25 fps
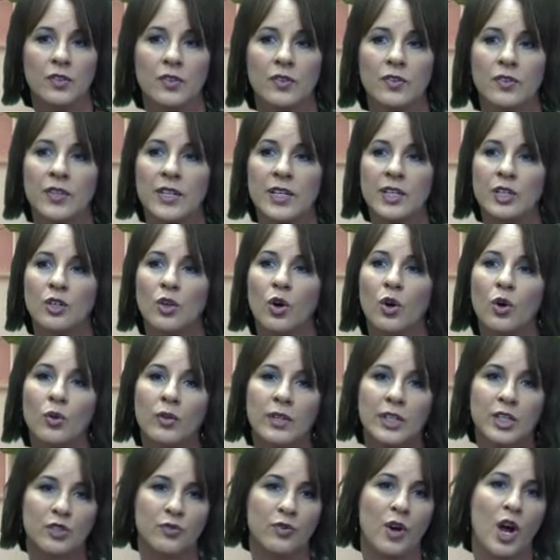The
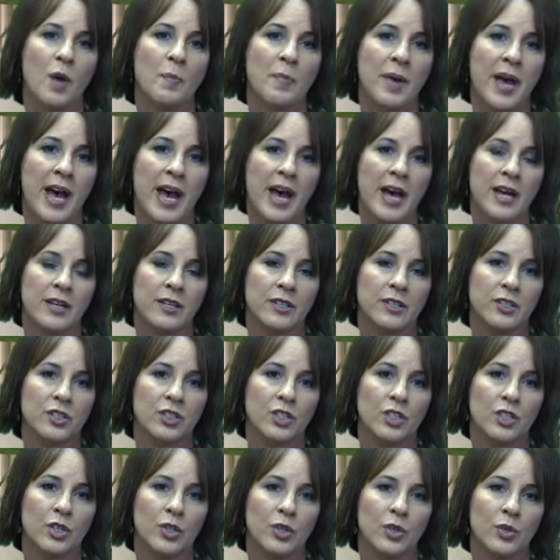only drawback
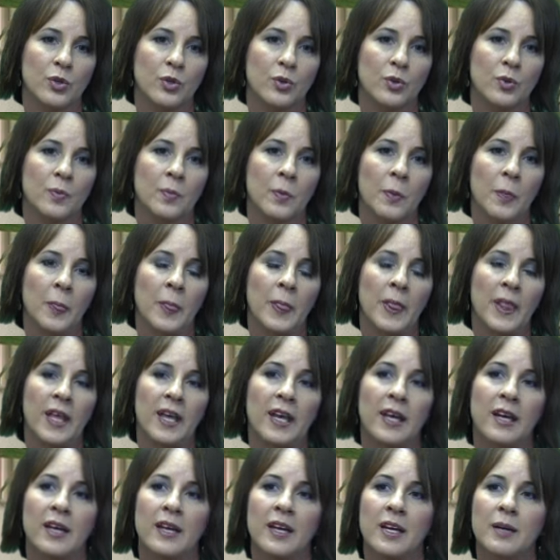to
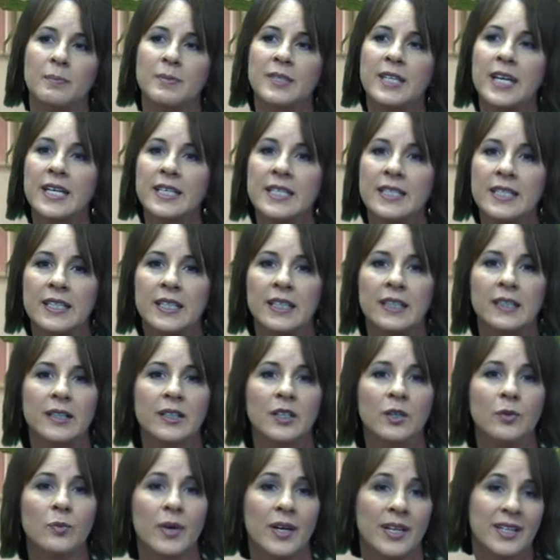testing a
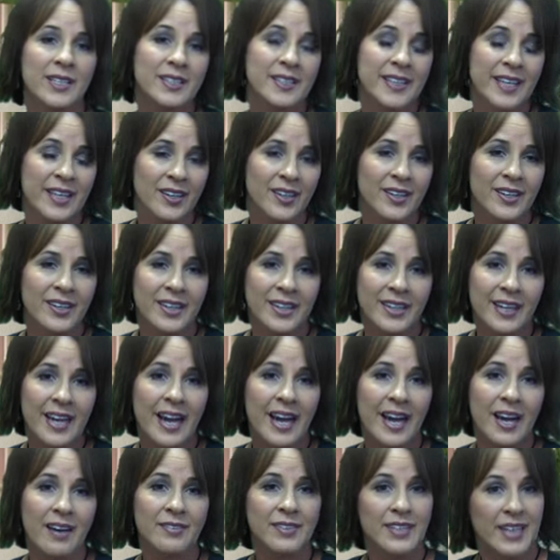little one is they are going to
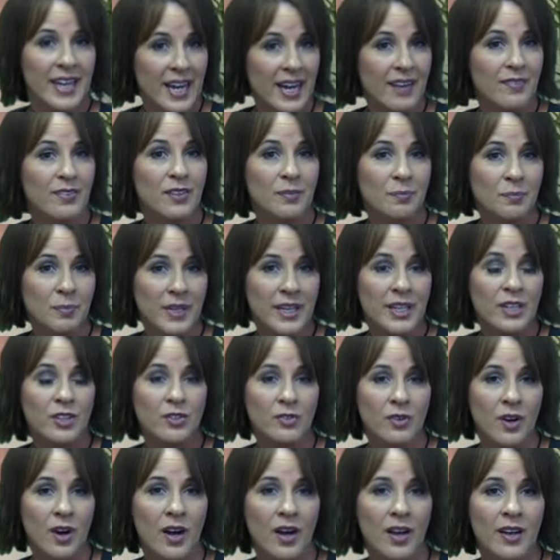have a blood
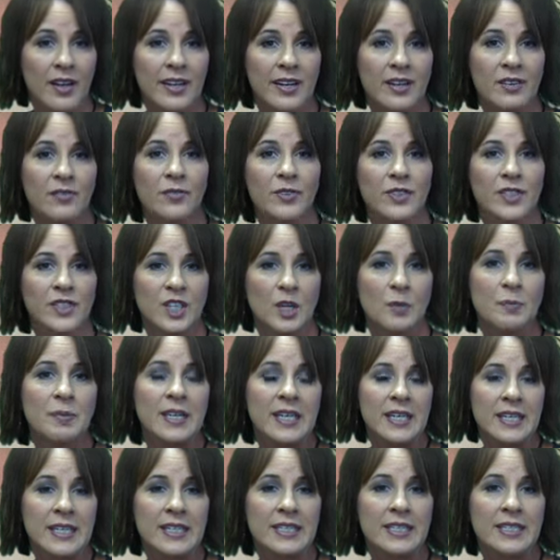draw, and for some
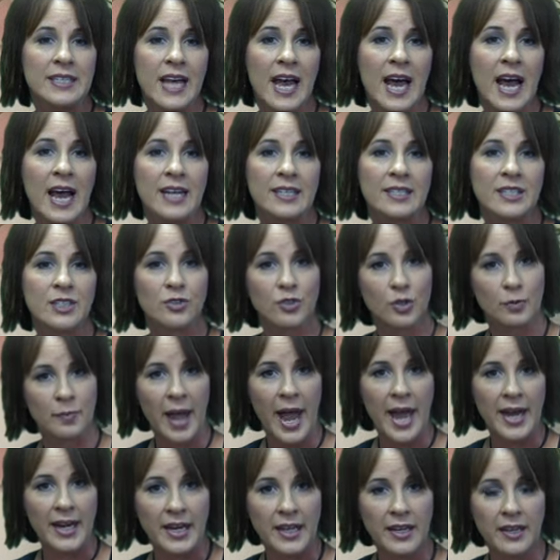kids that's
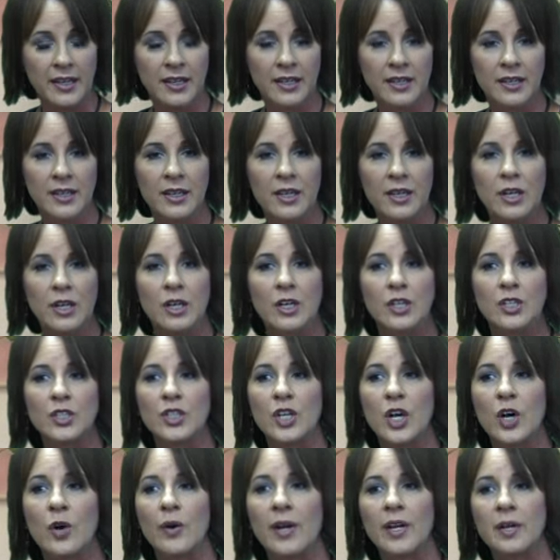traumatic.
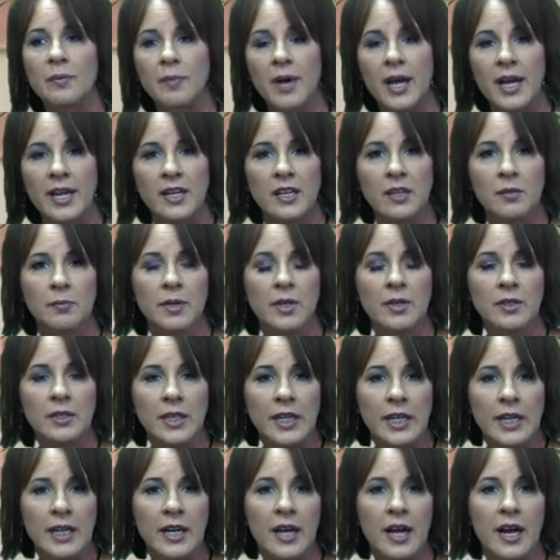So in my
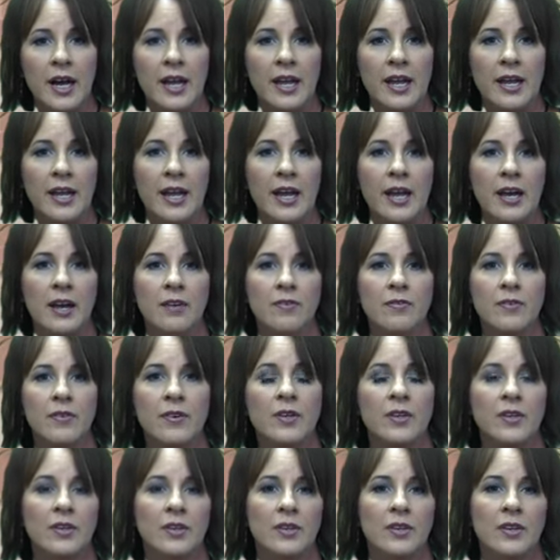community I have
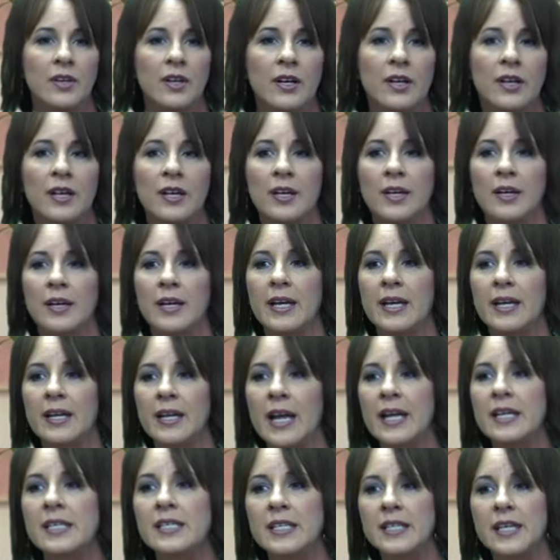an
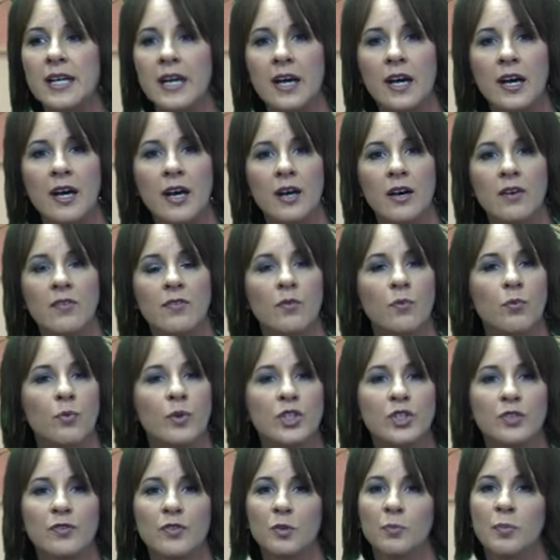idea of
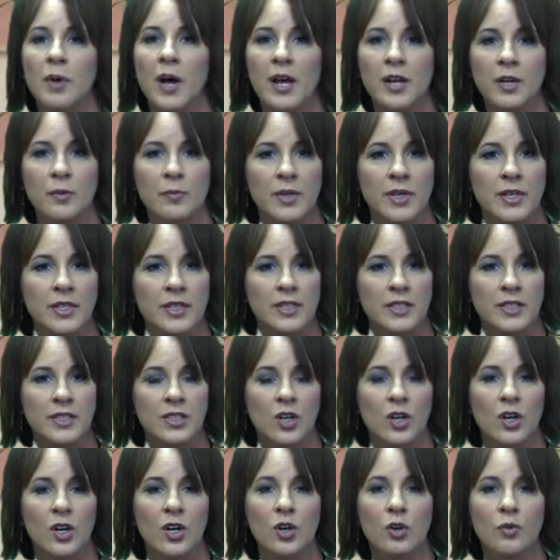which phlebotomists
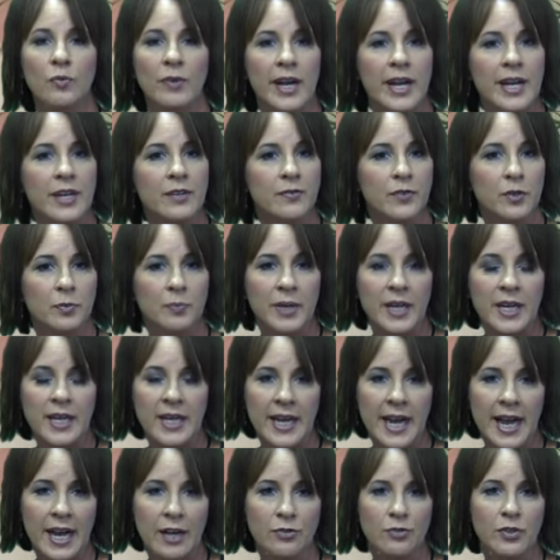are great for
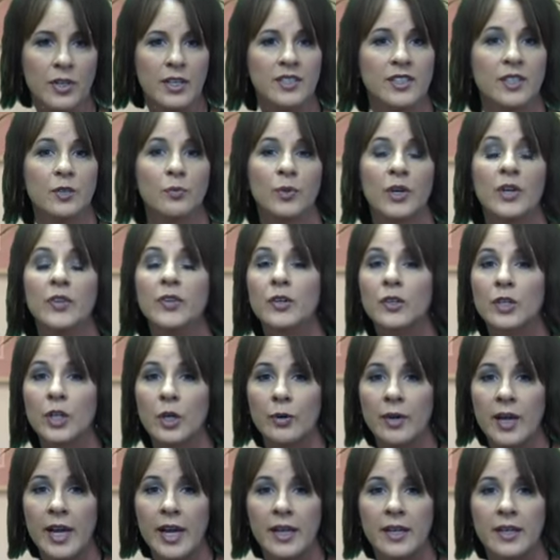pediatrics and where they're
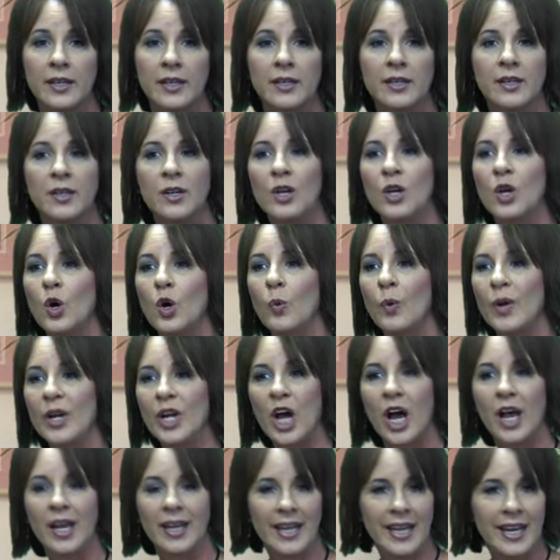located. We
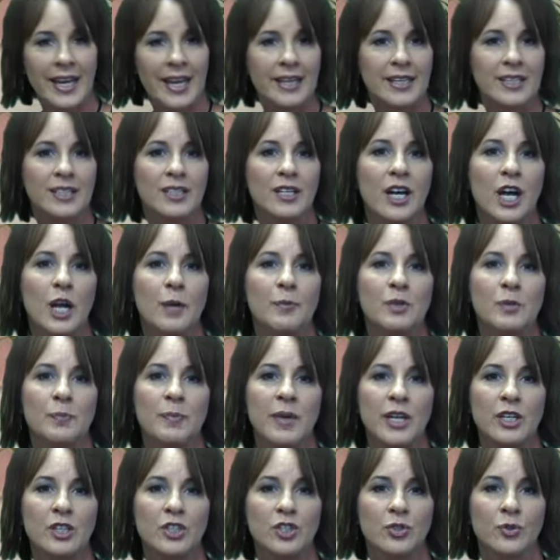call ahead of time to
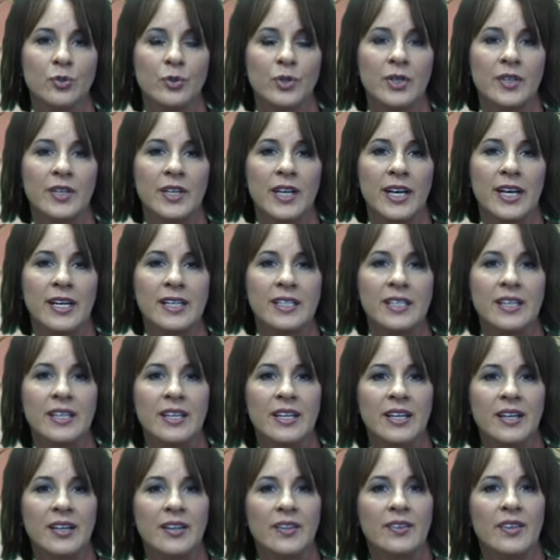make sure that
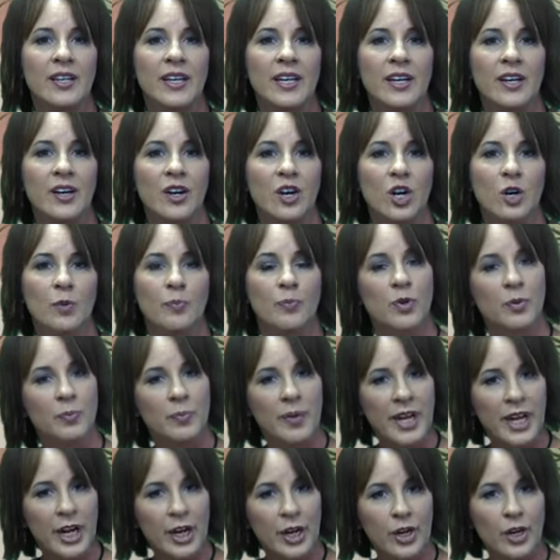they are
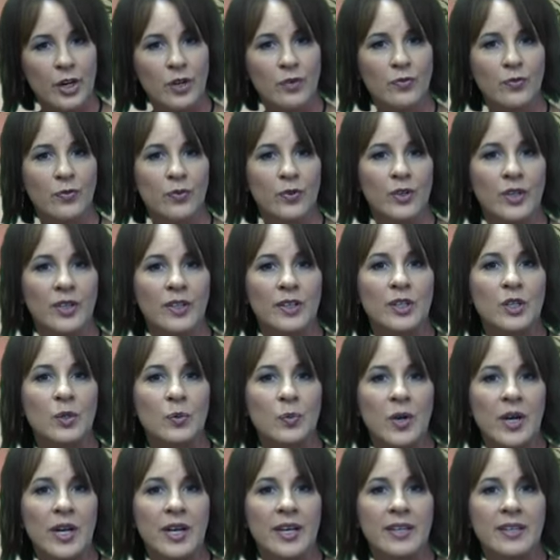prepared for a little
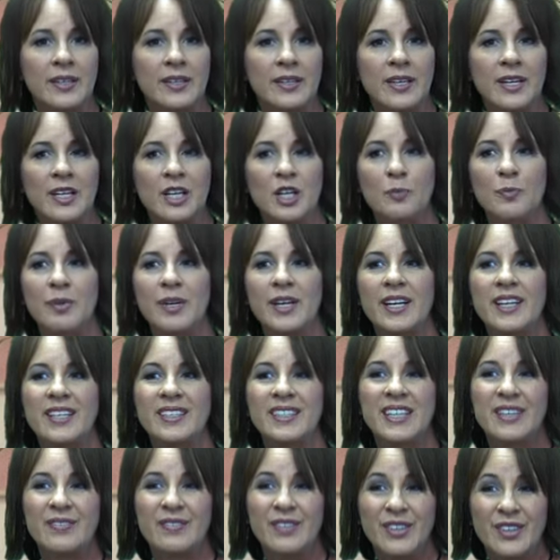one, because
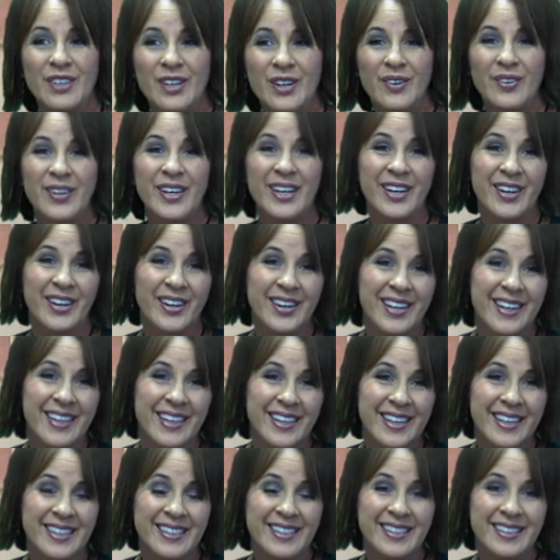even though they are going to
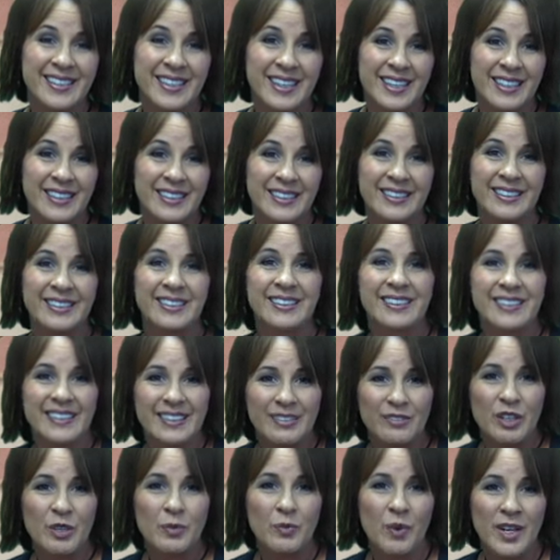get stuck,
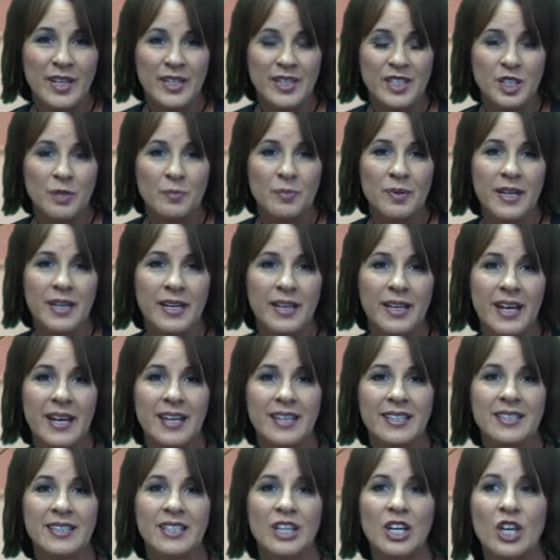we want it to be
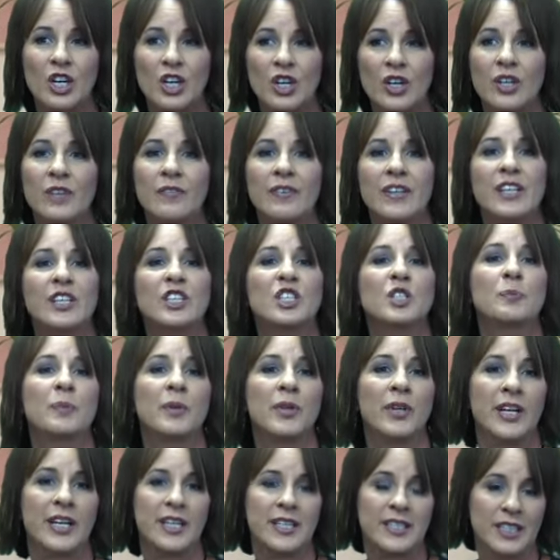as good of an
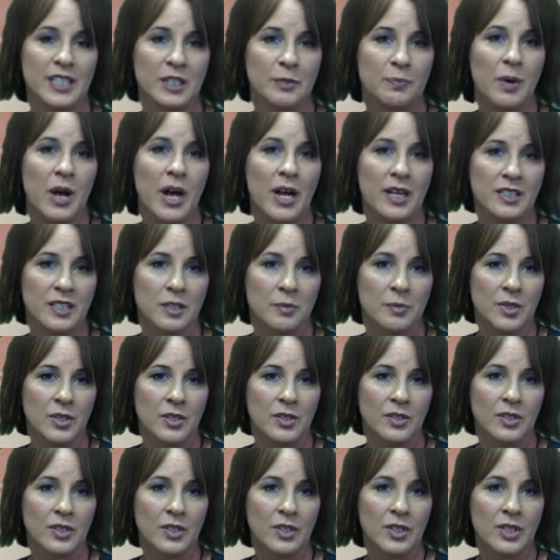experience as possible.